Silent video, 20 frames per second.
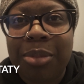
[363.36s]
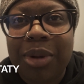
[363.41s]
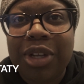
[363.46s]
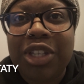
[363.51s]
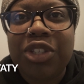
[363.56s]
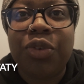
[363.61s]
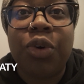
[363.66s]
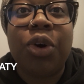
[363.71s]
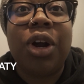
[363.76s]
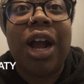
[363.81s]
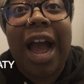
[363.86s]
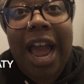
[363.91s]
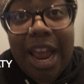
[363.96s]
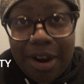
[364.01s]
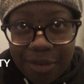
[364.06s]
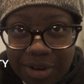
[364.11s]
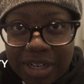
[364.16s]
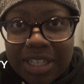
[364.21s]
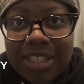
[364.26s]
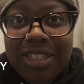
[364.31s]
books for
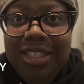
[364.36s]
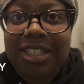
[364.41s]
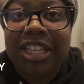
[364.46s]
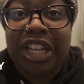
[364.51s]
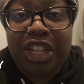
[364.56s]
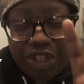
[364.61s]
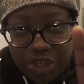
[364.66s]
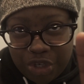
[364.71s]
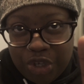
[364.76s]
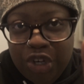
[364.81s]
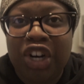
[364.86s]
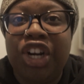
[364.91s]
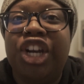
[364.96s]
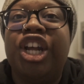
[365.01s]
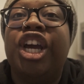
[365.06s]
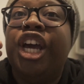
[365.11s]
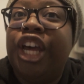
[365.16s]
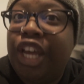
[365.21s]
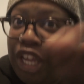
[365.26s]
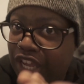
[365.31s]
Iris-centered,
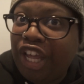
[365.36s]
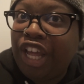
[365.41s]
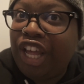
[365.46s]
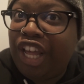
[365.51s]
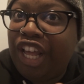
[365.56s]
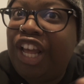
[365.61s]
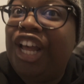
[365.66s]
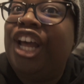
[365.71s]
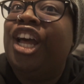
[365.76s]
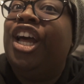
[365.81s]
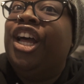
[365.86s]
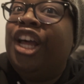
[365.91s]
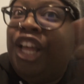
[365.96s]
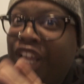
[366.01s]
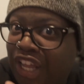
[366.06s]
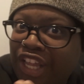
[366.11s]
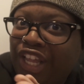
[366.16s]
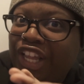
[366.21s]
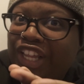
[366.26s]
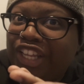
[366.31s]

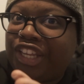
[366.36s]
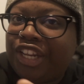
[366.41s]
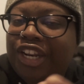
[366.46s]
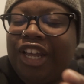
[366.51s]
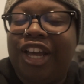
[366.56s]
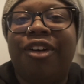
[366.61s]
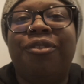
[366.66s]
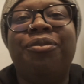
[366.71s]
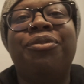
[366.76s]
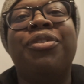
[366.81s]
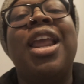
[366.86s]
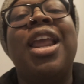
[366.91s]
you know.